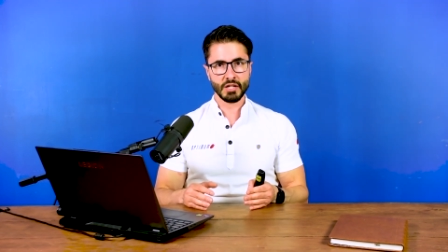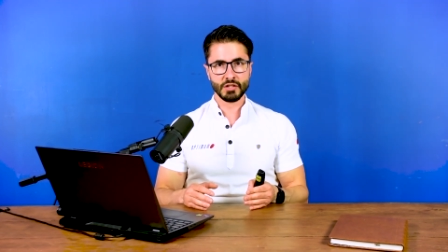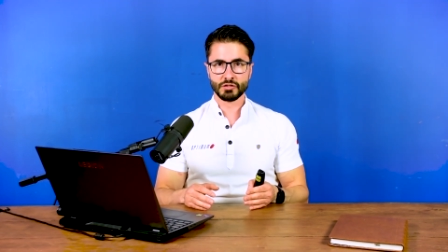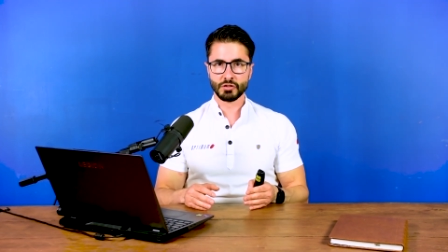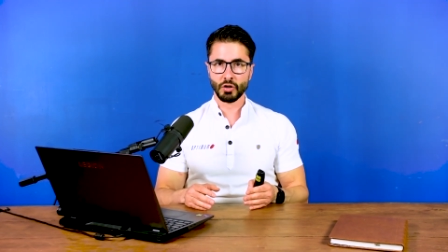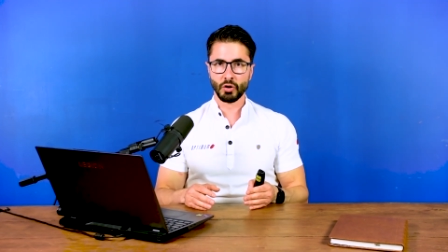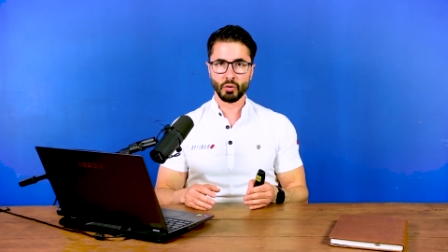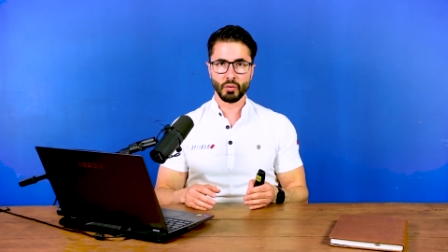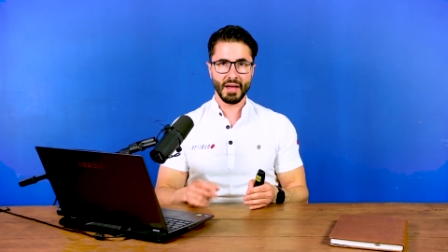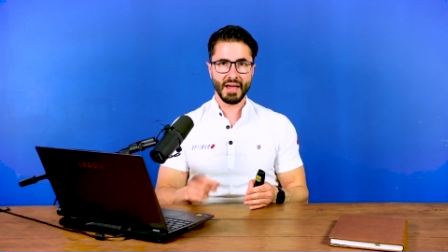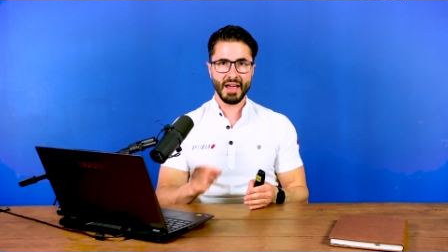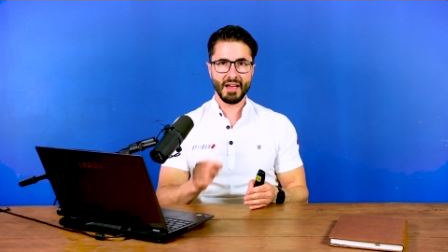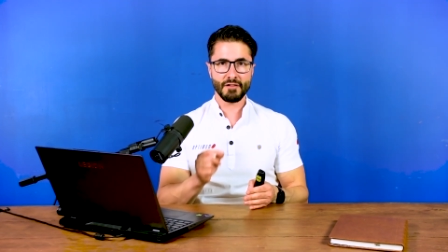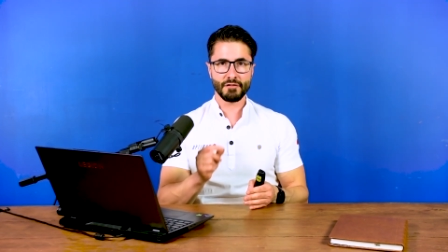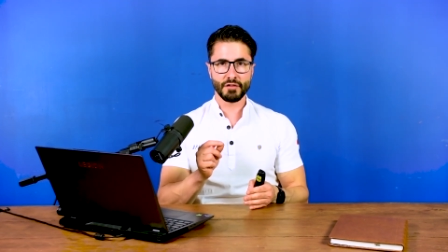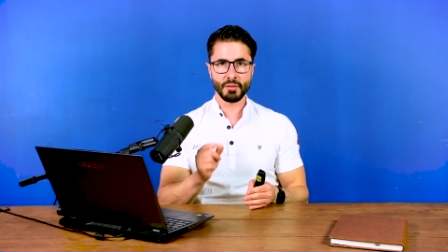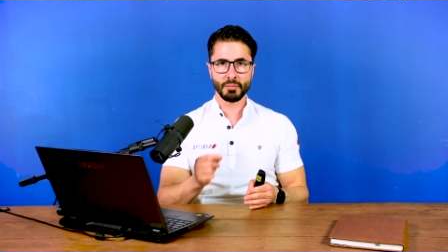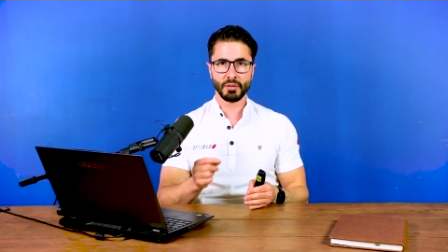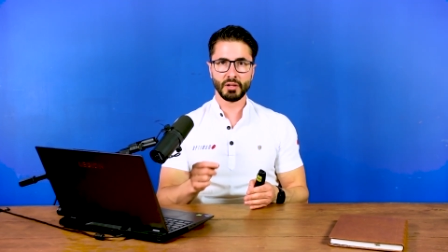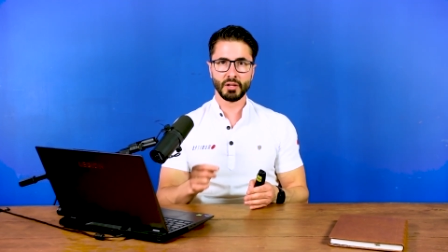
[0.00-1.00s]
so
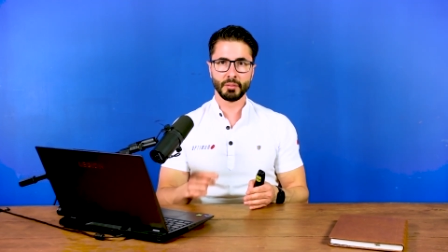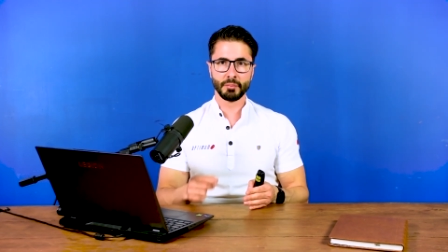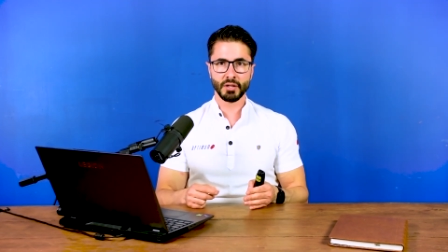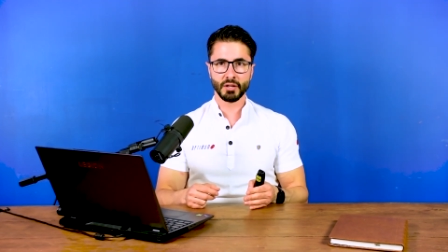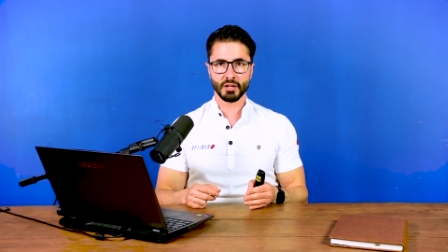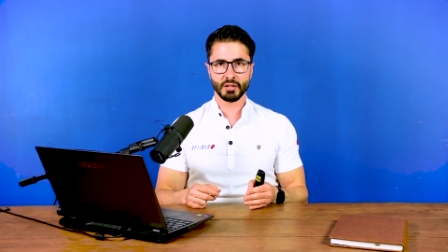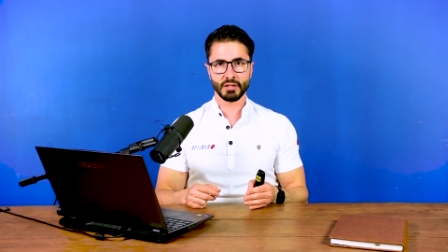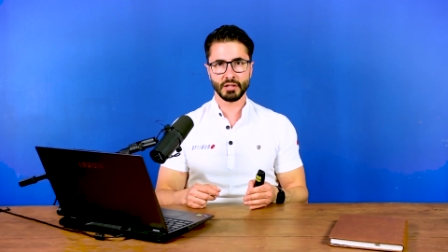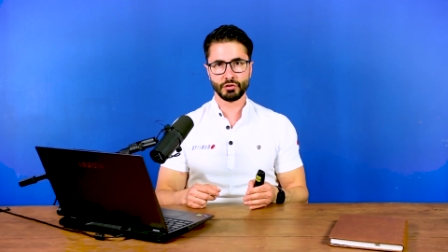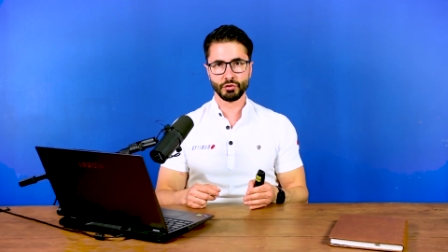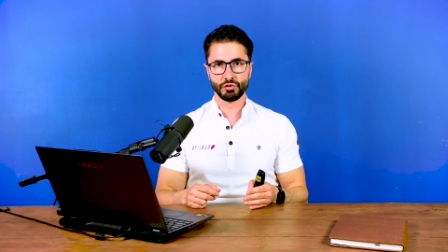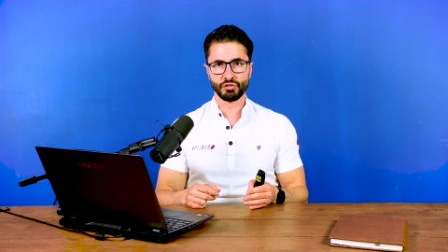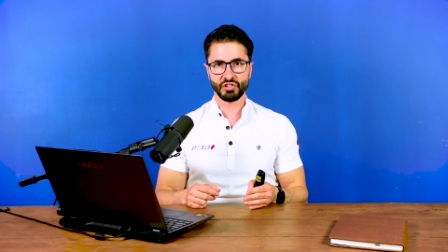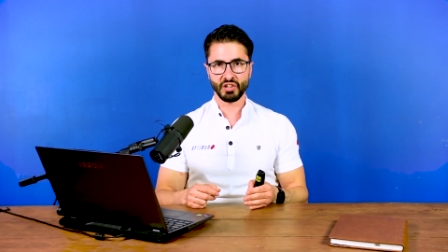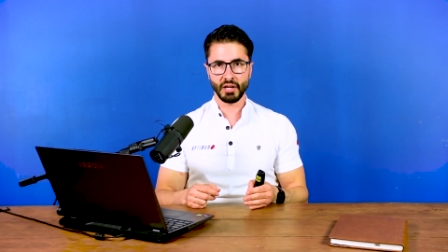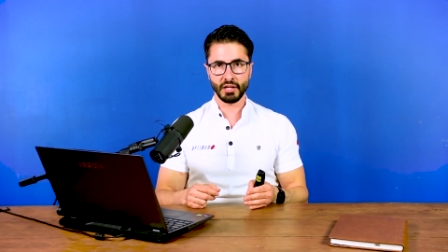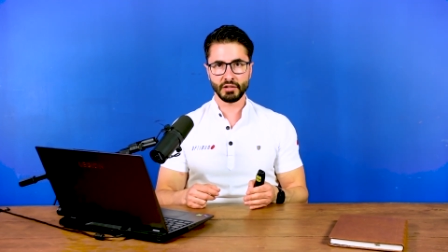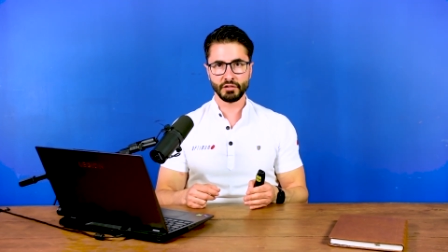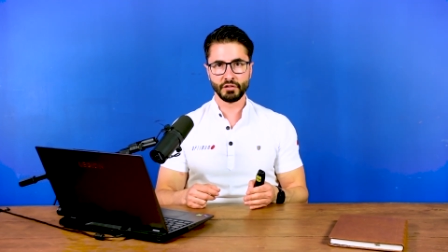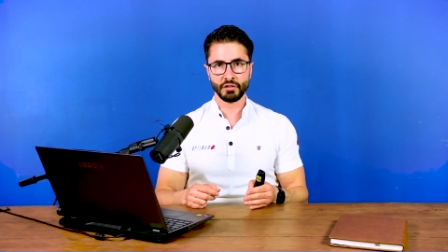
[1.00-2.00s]
every millimeter that you
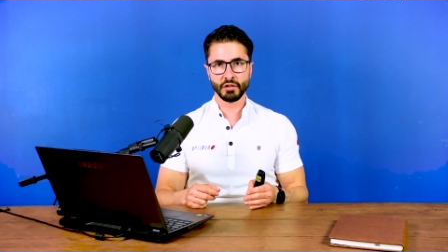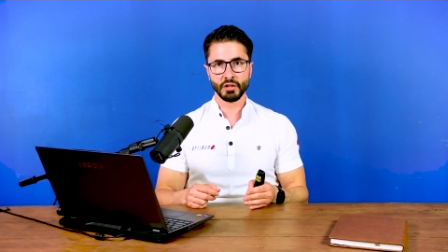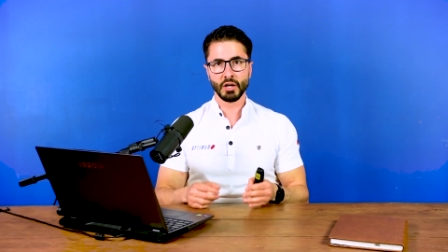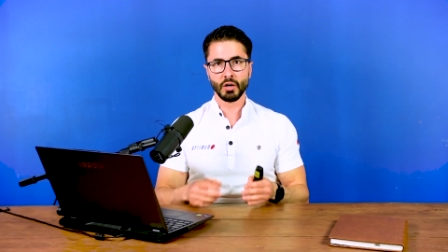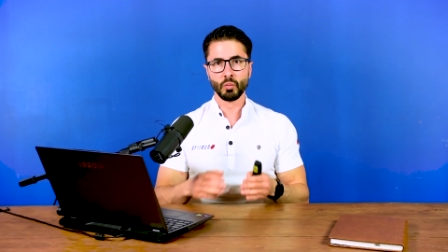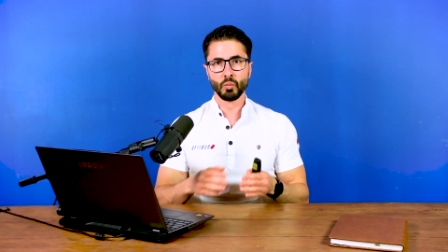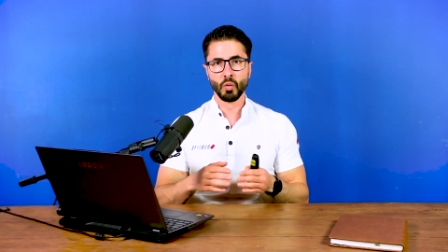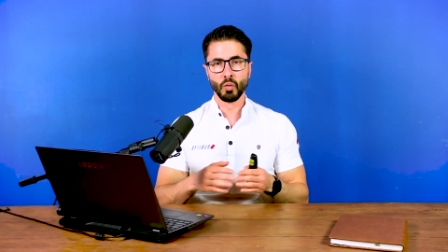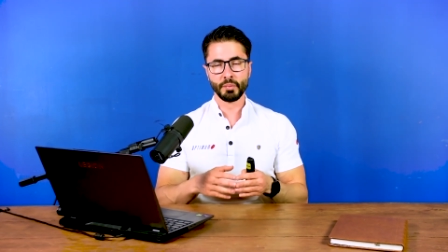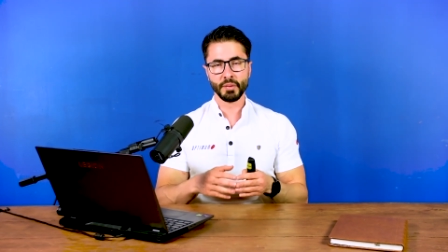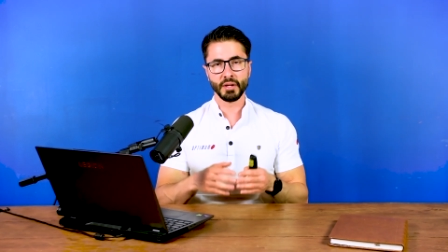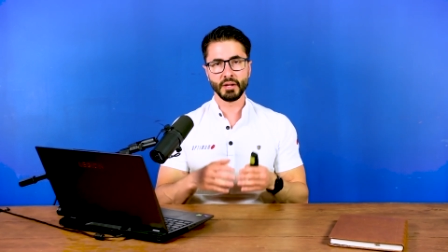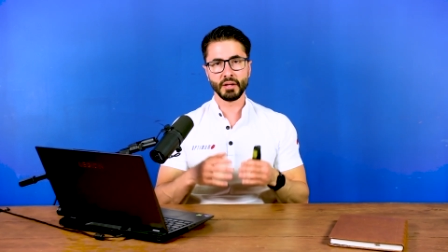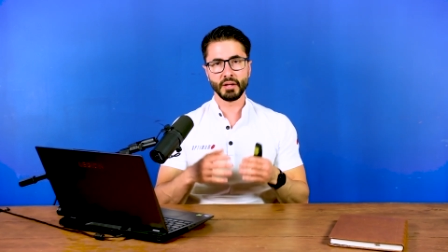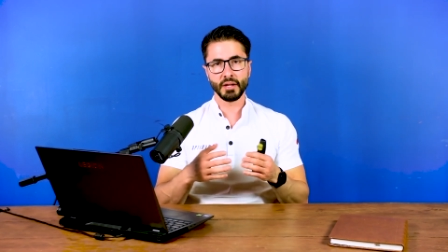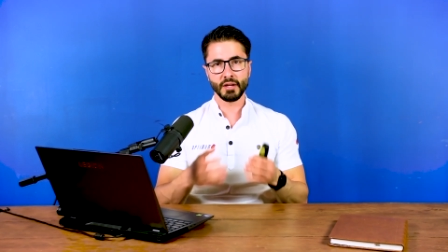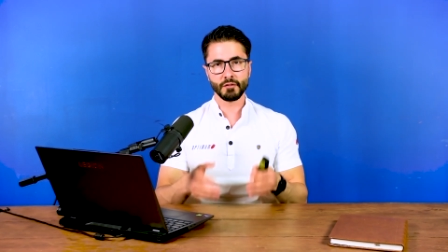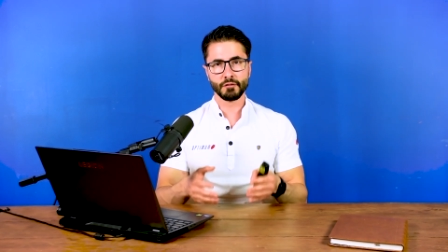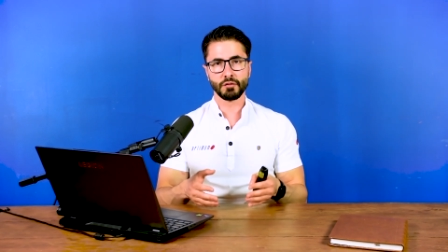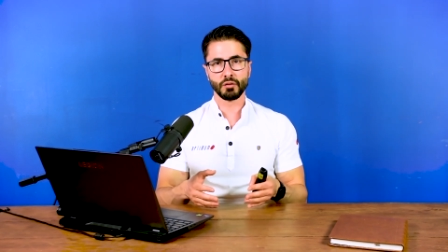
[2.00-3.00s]
change will
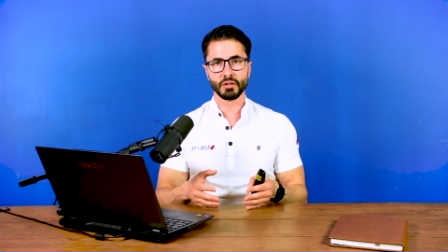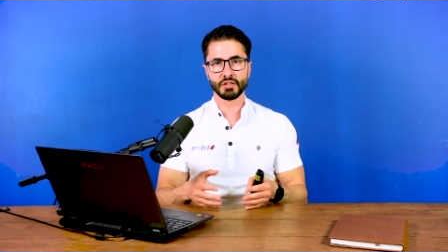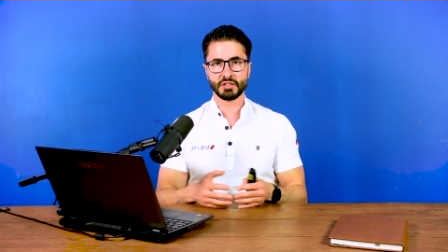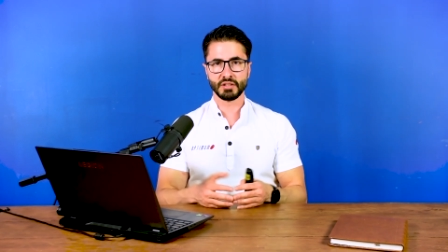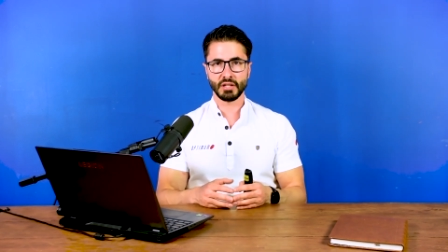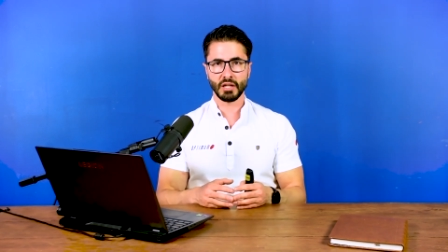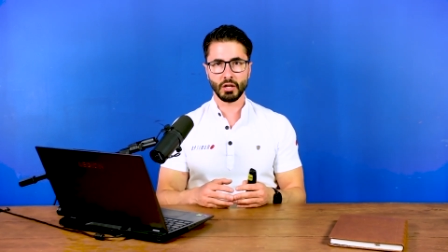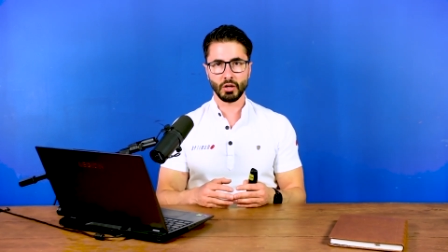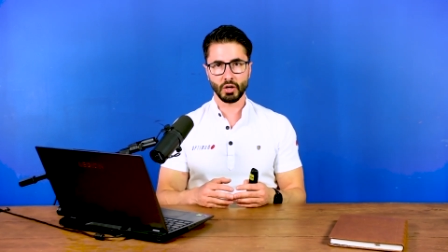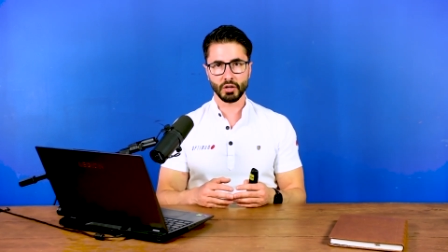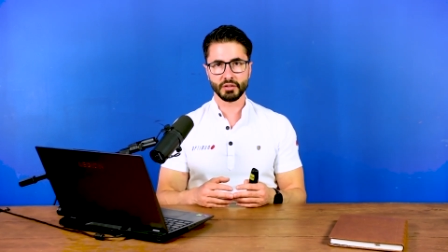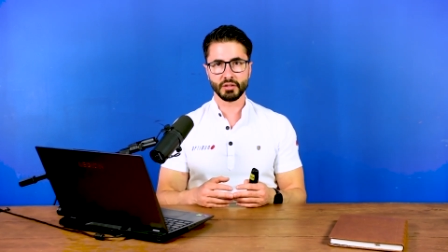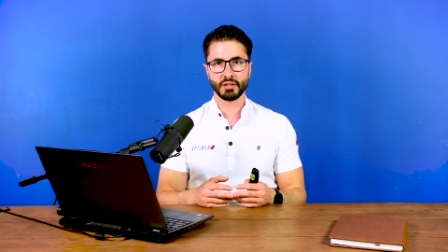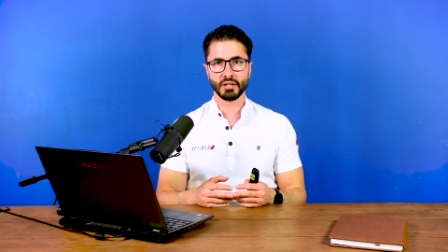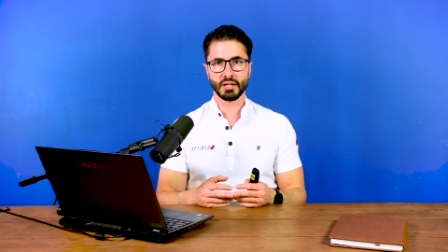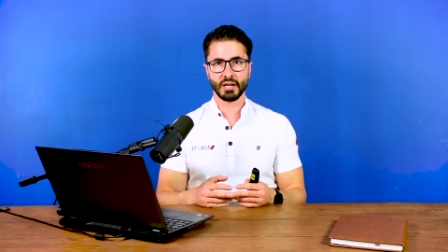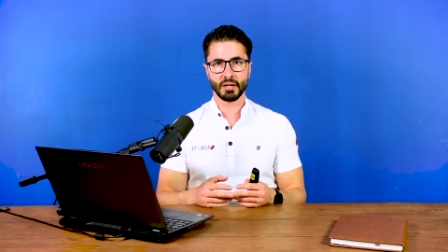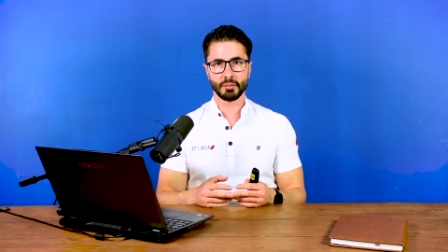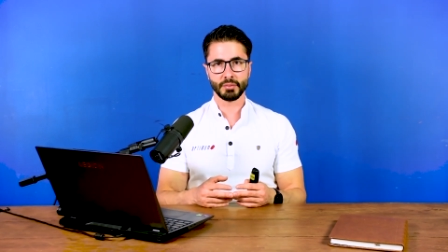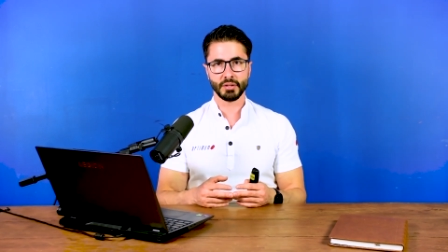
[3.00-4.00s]
be influencing a lot
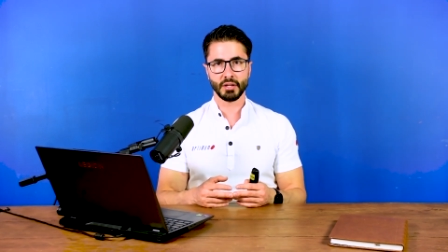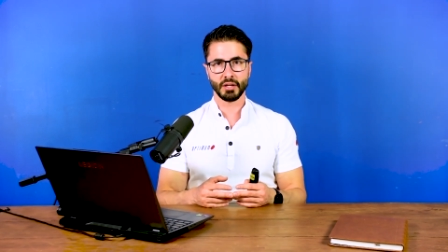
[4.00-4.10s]
the car